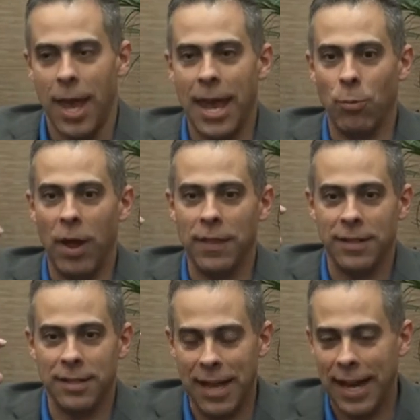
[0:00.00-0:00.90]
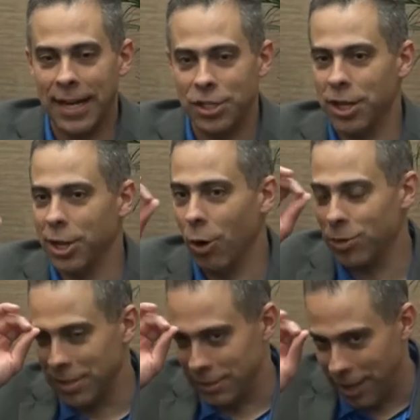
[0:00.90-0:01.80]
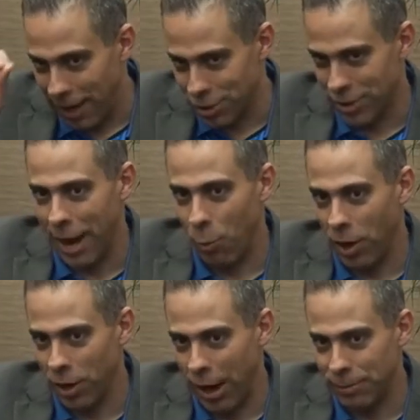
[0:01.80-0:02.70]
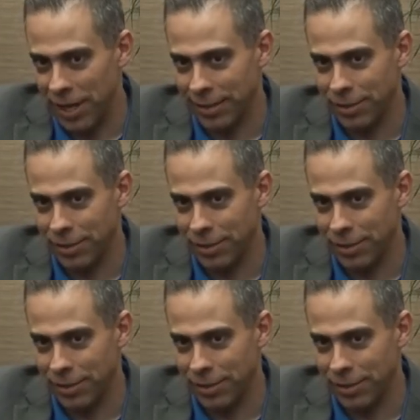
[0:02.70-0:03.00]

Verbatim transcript: And when the design engineer goes to touch that one object